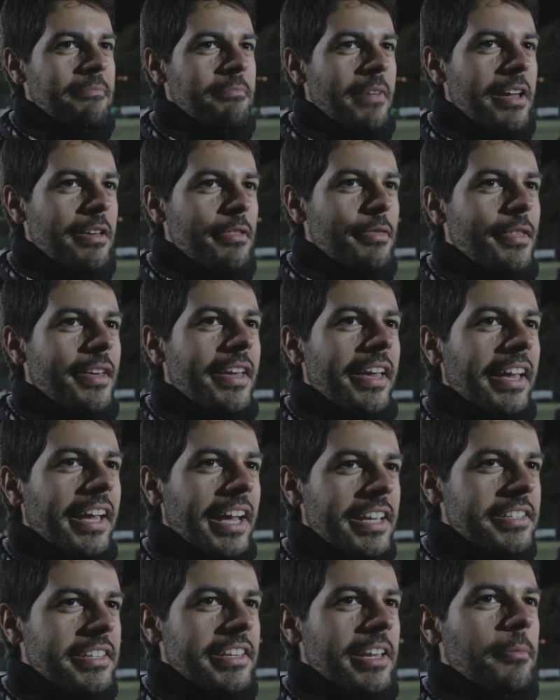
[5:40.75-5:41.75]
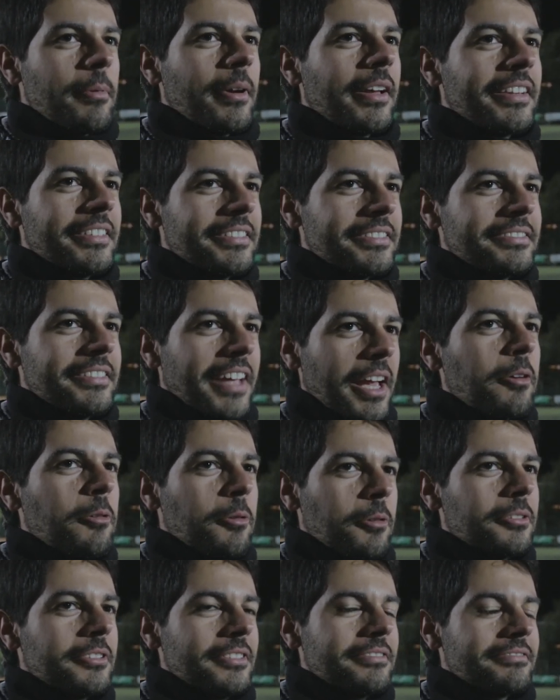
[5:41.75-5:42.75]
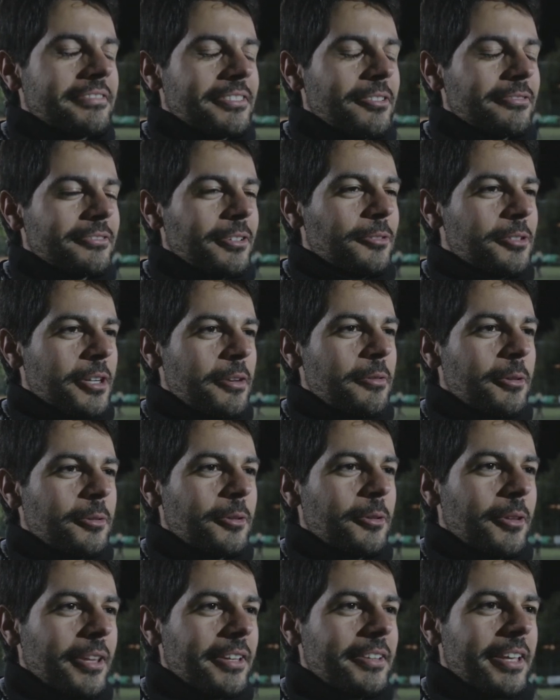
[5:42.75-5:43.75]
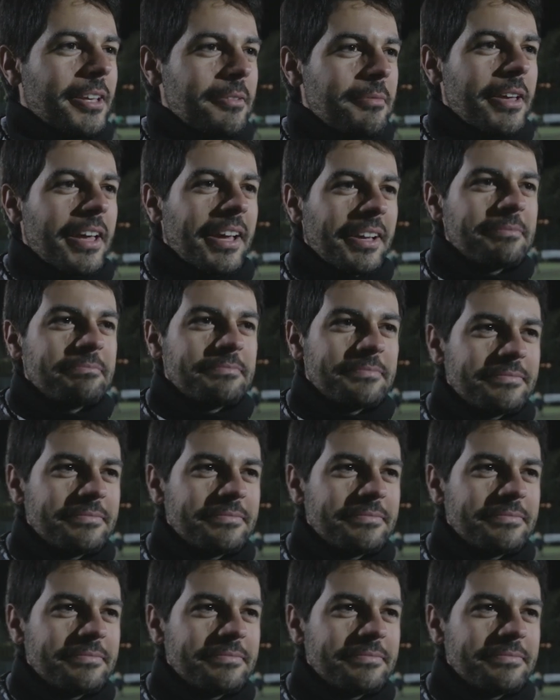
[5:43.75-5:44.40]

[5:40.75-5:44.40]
I think a 7 I could contribute to the team. Yeah.